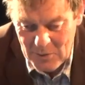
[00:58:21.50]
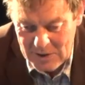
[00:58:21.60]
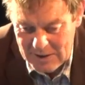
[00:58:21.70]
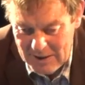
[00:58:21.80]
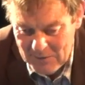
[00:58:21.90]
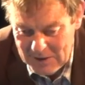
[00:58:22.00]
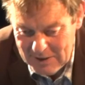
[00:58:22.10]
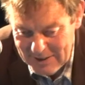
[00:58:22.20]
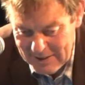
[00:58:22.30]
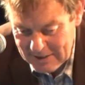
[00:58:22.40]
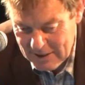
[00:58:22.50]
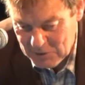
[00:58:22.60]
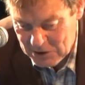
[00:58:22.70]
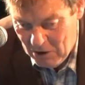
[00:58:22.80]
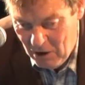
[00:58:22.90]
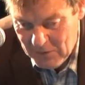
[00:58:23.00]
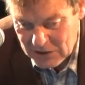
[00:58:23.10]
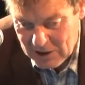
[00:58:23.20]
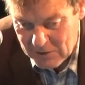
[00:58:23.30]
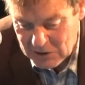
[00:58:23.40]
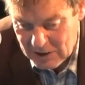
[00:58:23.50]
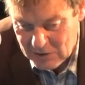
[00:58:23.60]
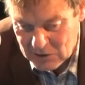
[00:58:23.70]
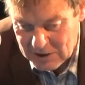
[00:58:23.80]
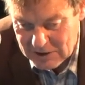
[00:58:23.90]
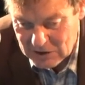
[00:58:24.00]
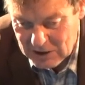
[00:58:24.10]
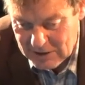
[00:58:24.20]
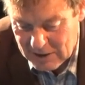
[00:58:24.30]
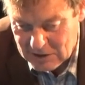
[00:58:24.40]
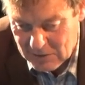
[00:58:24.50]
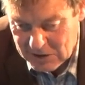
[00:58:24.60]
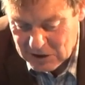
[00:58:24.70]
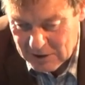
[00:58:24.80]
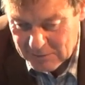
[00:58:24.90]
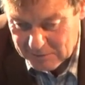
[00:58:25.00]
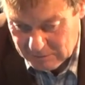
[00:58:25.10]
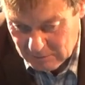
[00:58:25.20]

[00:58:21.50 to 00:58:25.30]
when he, if he comes to office, I was interested to see that Syriza